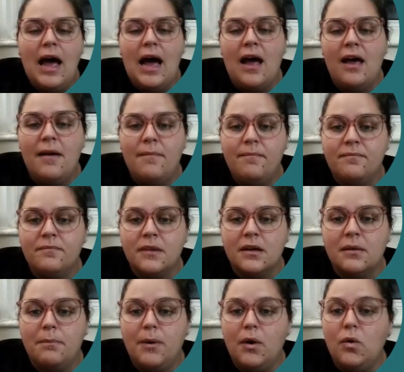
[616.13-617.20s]

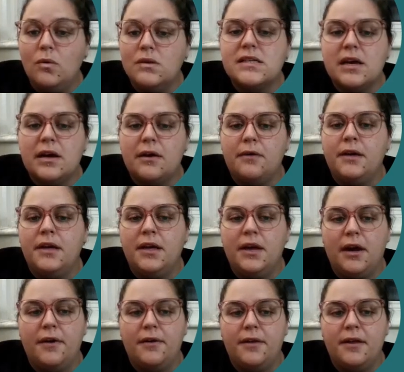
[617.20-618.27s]
But also,
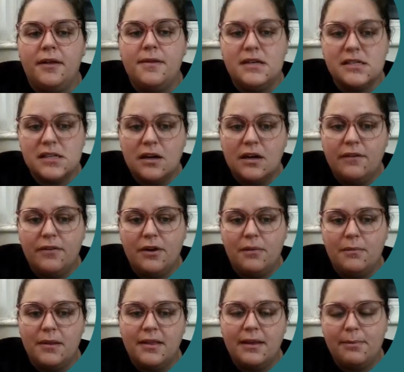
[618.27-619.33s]
the design of
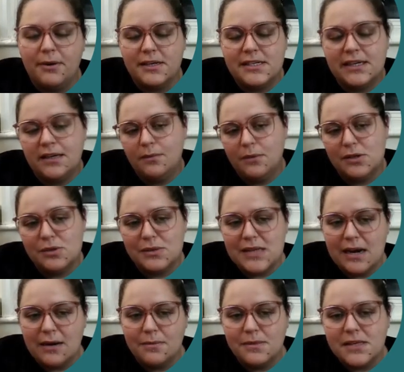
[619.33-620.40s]
them, they're pretty, which always
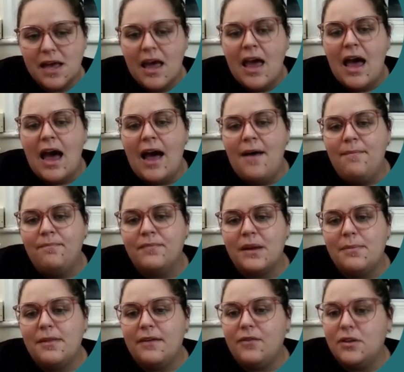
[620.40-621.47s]
helps.
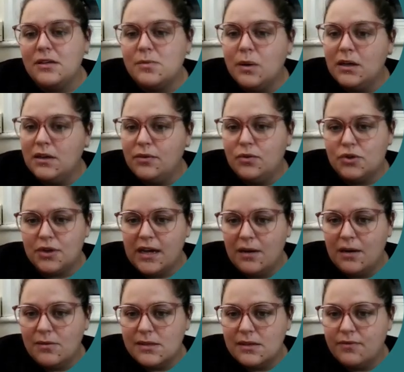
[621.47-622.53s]
But they've got these wonderful treat
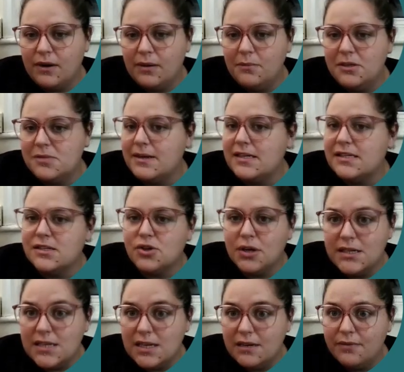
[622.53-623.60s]
holes in the front, which makes
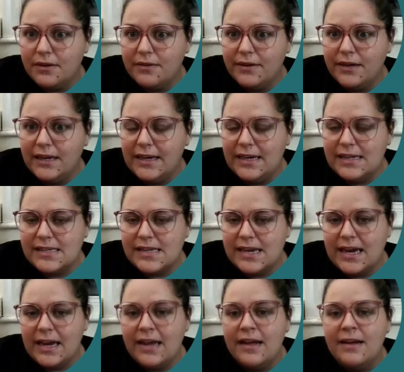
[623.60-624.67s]
treat delivery really
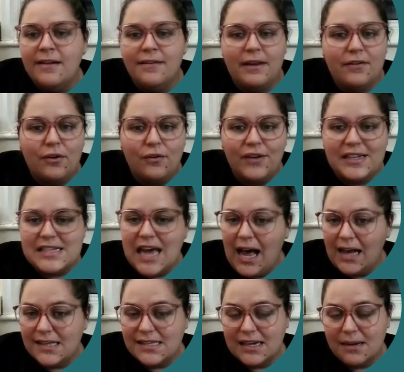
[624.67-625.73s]
easy. They've got
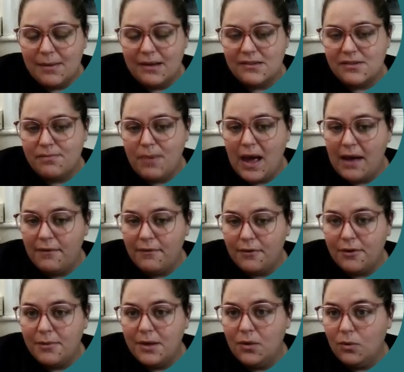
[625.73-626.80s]
fantastic amounts of pant
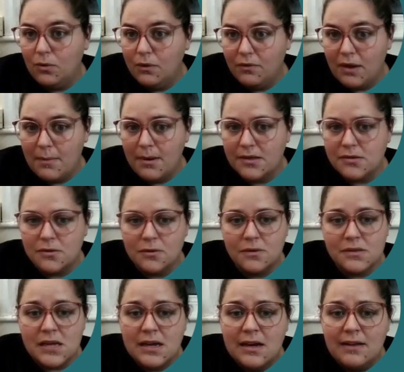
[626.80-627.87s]
room in all of their
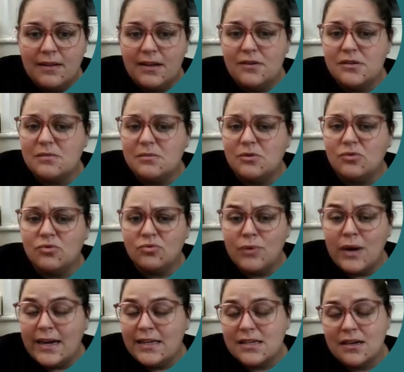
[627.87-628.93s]
muzzles. They do some
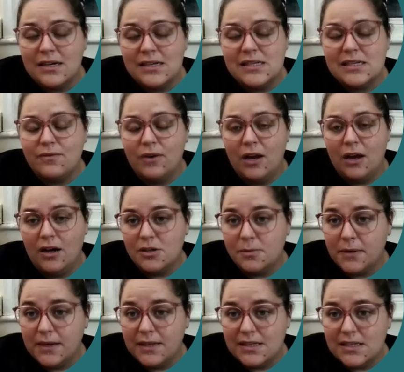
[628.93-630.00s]
great sizes for large
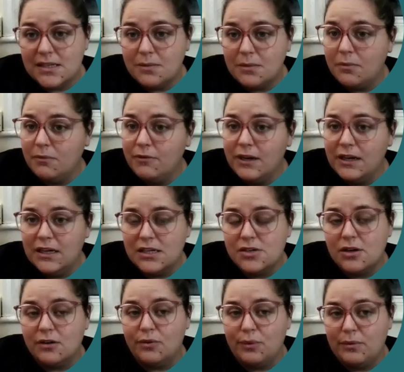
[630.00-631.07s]
breeds. That's something we really
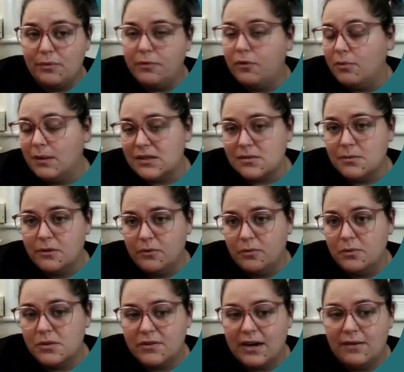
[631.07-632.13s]
struggled with before muzzle
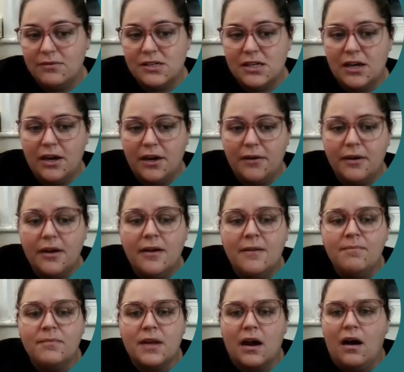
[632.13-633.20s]
movement was around.
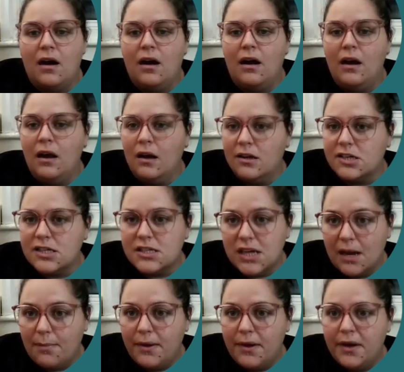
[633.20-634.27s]
Our larger
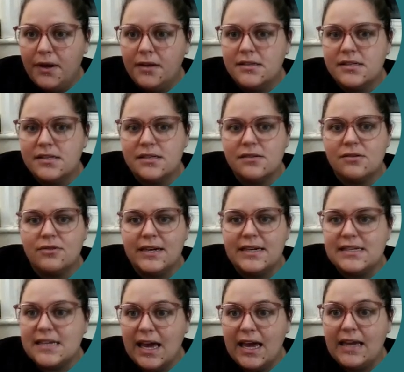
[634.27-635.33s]
Shepherds,
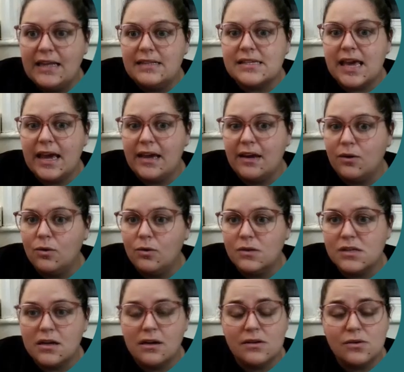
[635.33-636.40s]
Great Danes, Cane
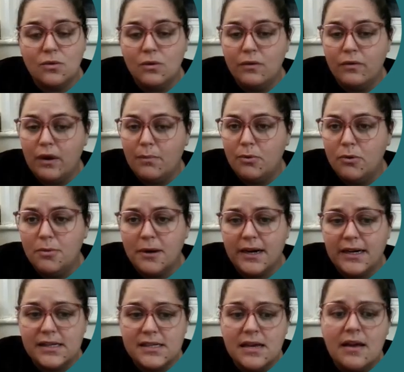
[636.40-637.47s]
Corsos, all of our bull
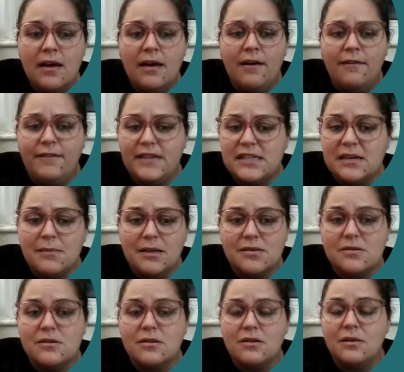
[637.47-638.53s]
breeds. Fitting
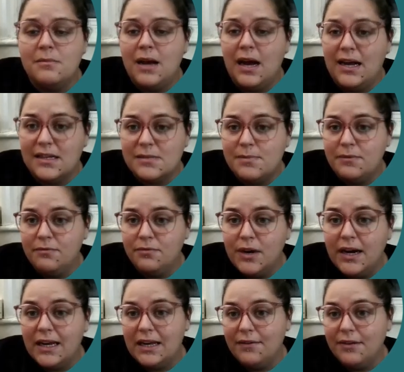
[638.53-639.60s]
muzzles on them has been
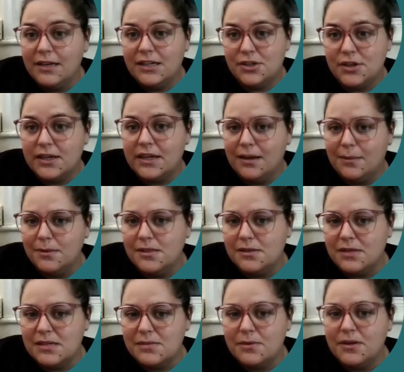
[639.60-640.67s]
really, really tricky up
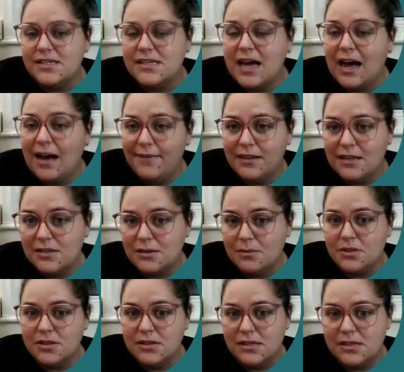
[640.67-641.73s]
until this point. So having these
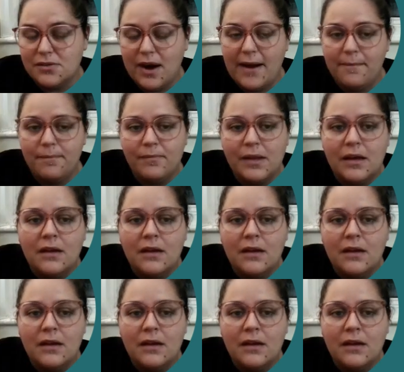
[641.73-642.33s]
options is great.